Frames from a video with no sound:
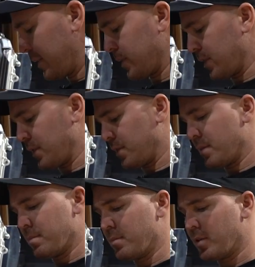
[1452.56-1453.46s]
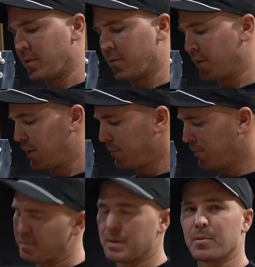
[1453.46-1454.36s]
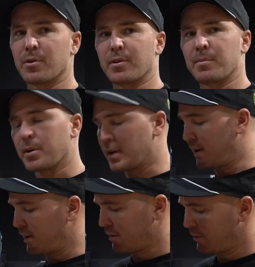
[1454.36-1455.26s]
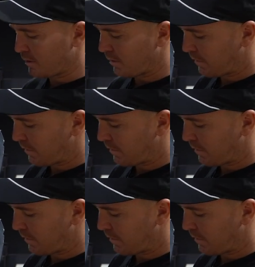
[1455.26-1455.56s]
It's got more of a bit more grip on here, so it